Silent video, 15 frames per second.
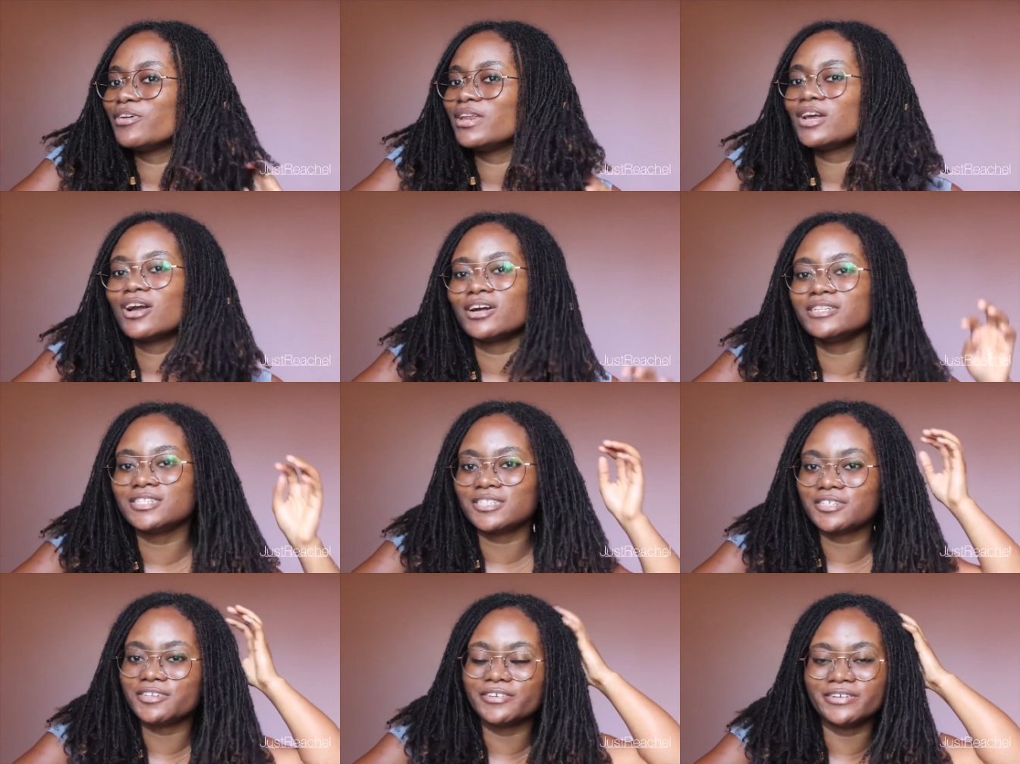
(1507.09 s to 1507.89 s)

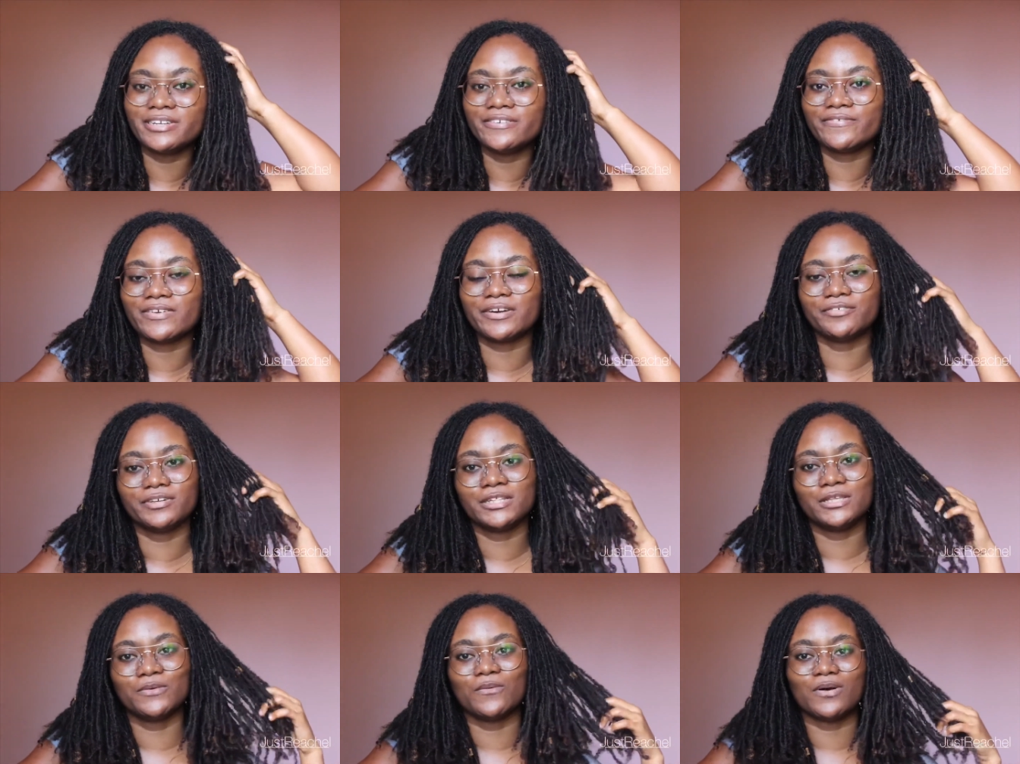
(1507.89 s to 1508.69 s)
considering if I
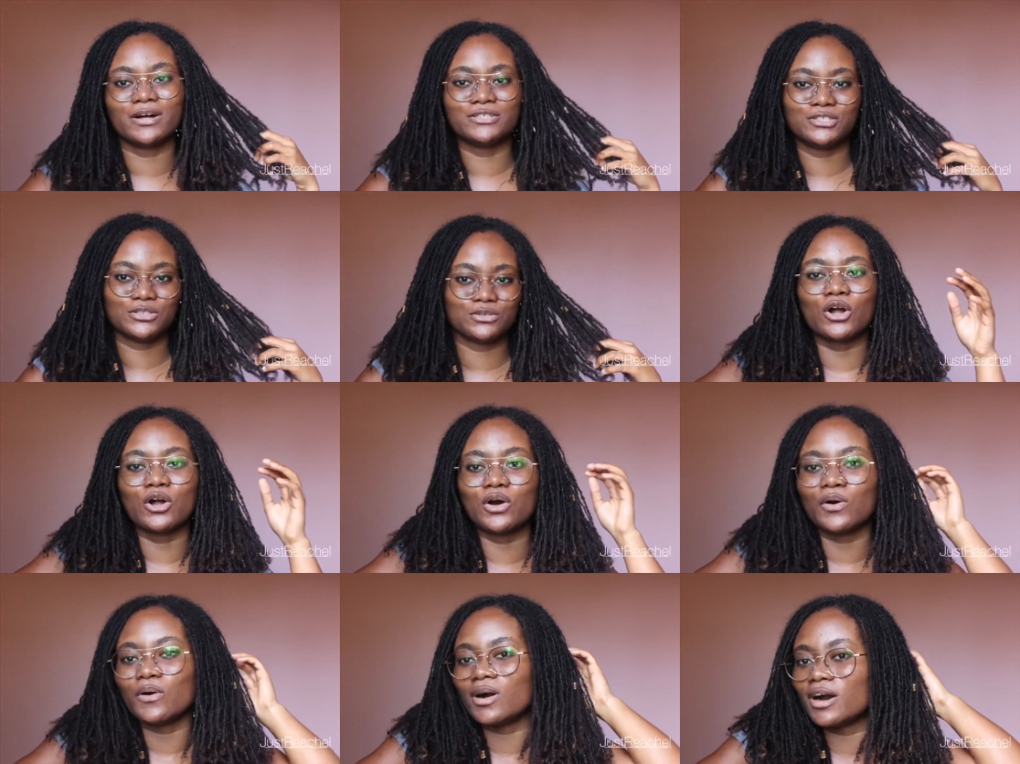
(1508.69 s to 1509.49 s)
really want to
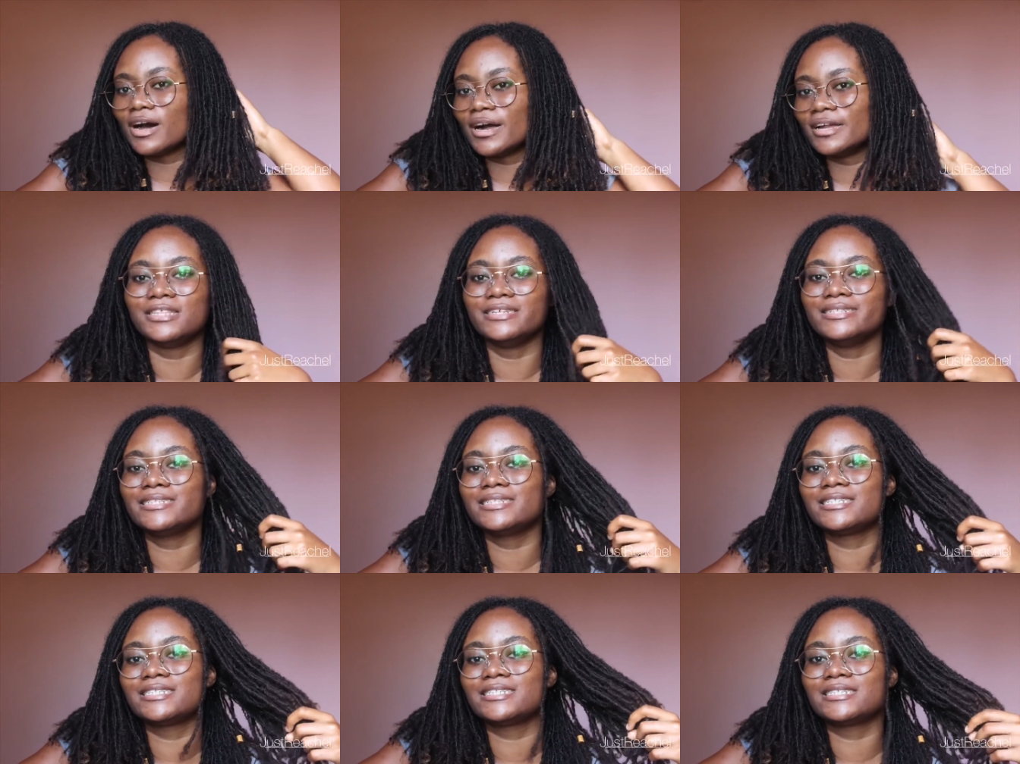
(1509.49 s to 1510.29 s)
go on
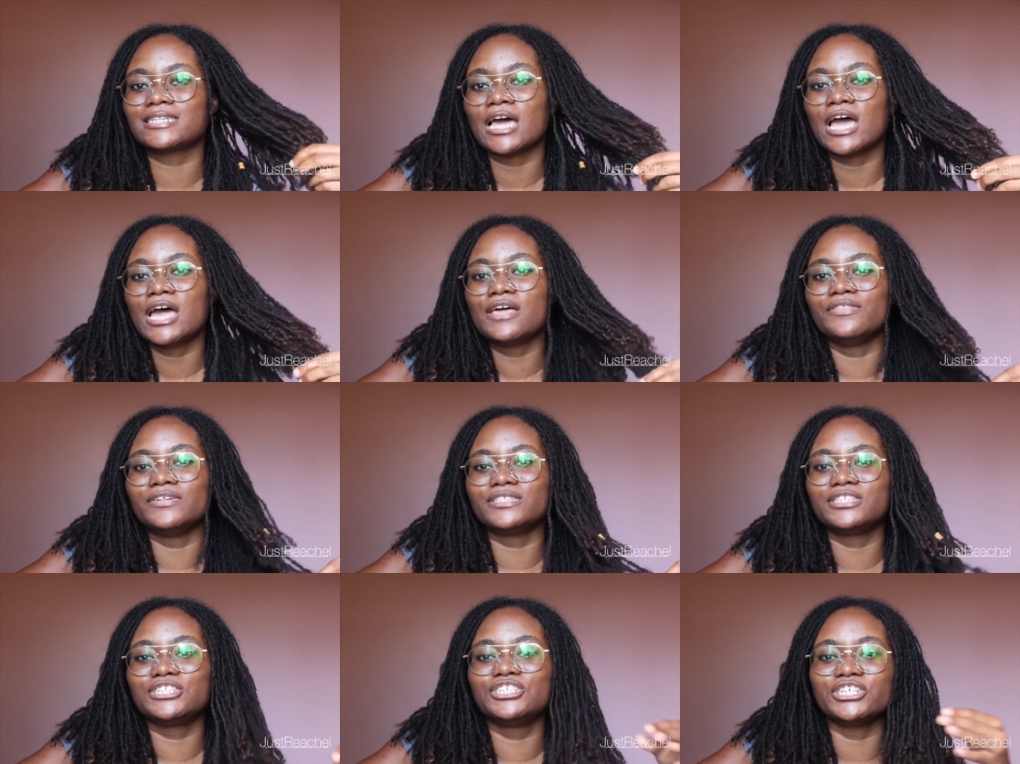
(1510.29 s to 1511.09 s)
this
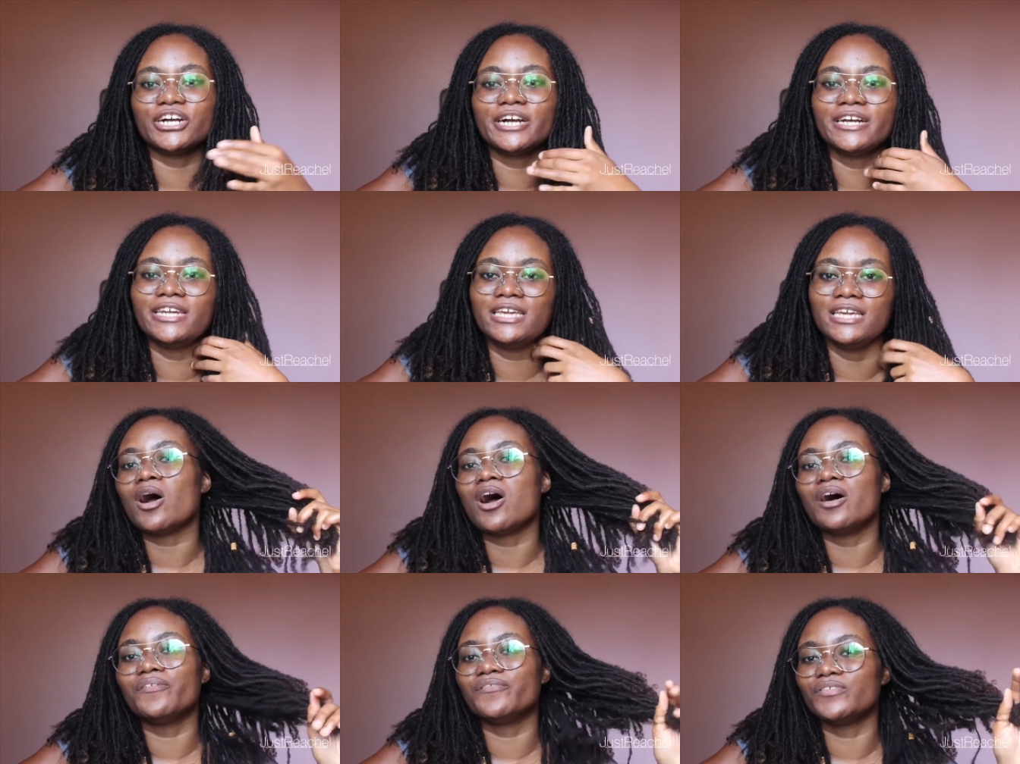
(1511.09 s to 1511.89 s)
journey
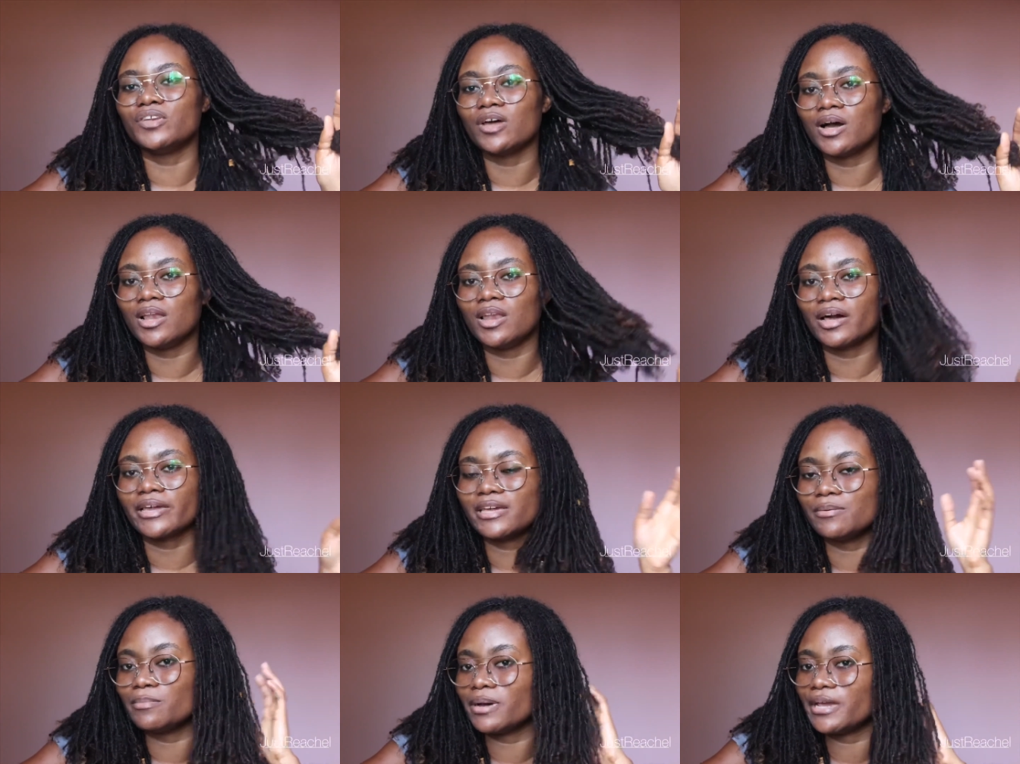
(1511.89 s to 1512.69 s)
of not
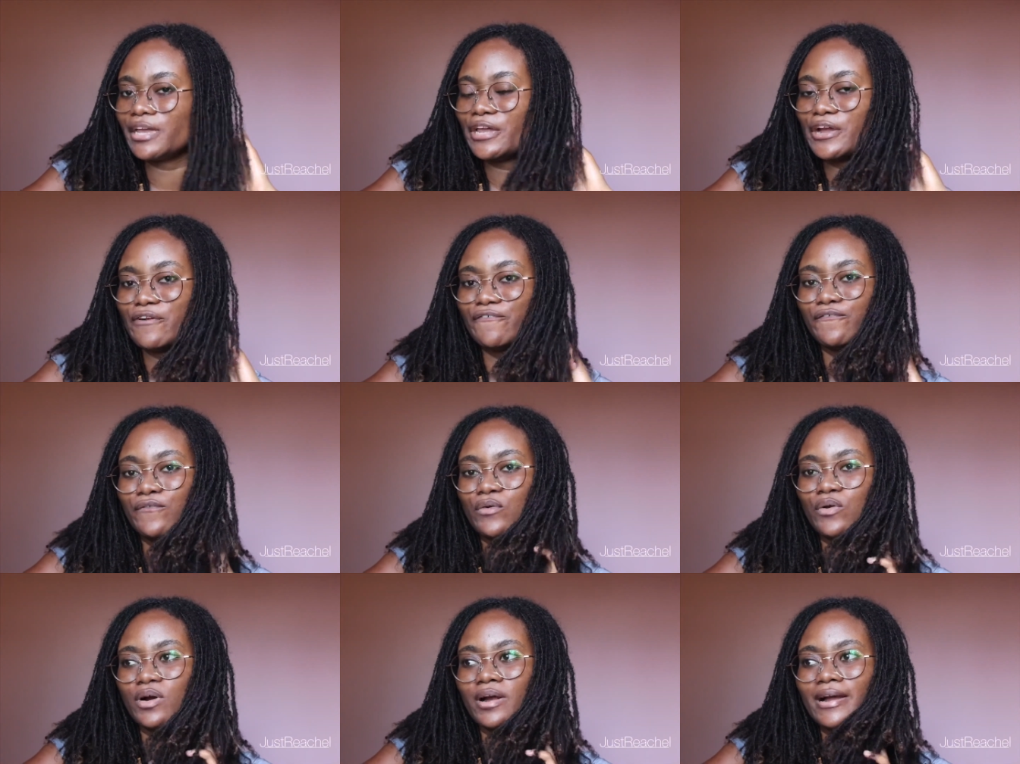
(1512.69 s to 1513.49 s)
locking my hair
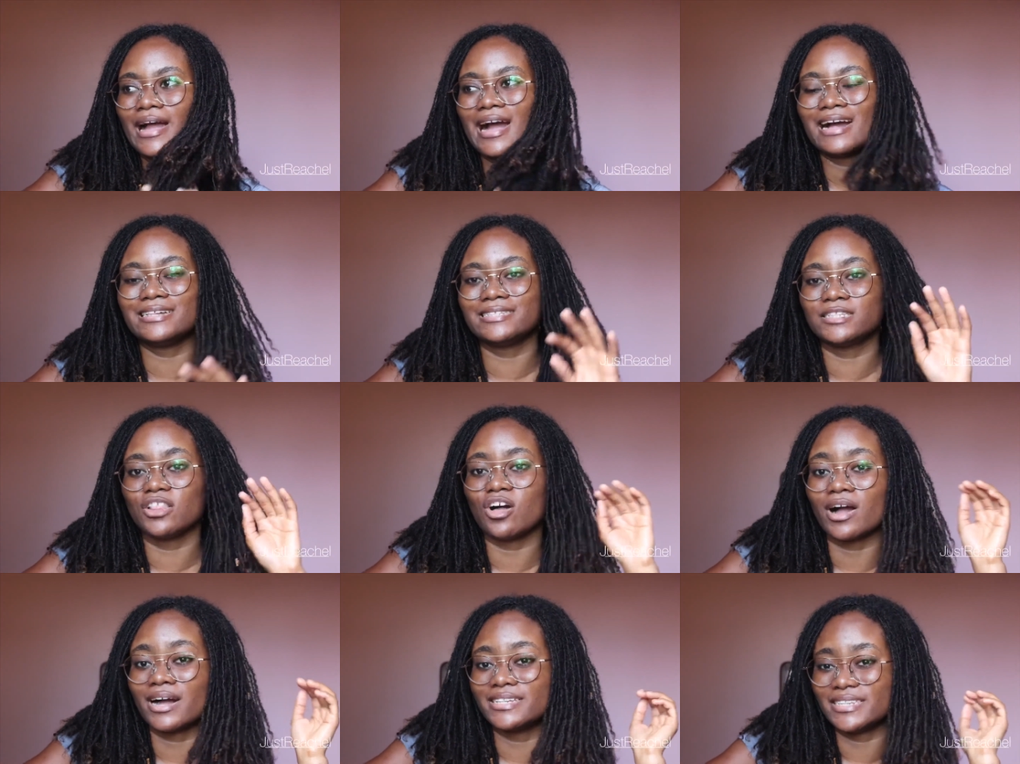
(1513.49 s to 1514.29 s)
for as
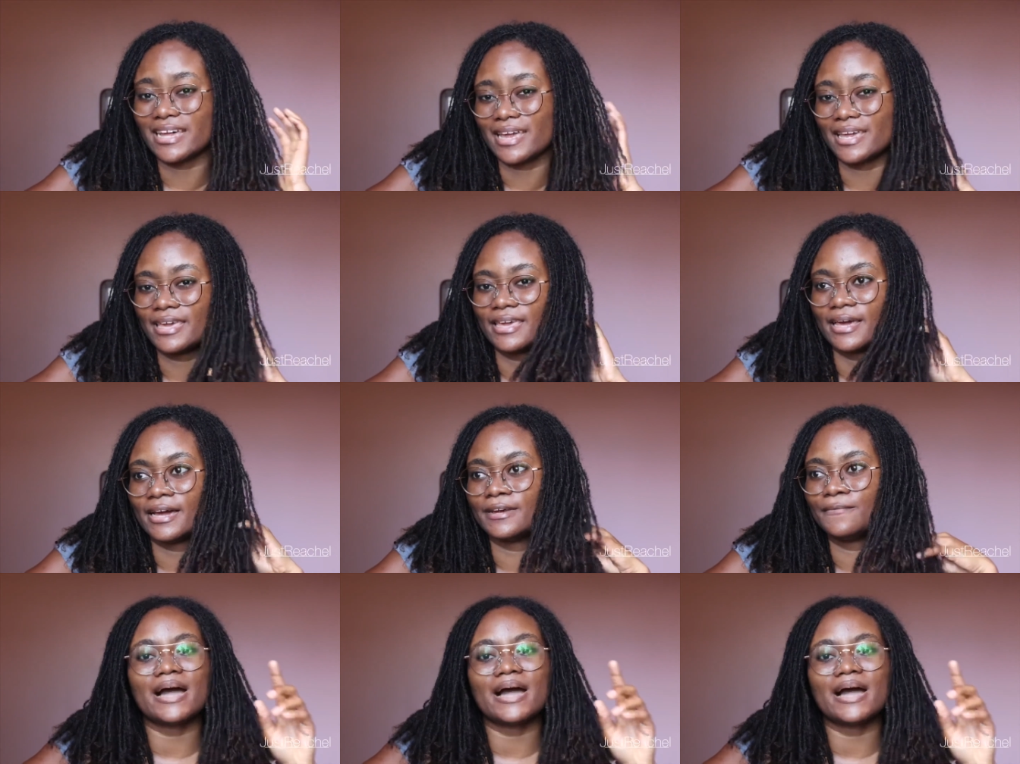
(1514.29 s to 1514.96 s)
long as I can.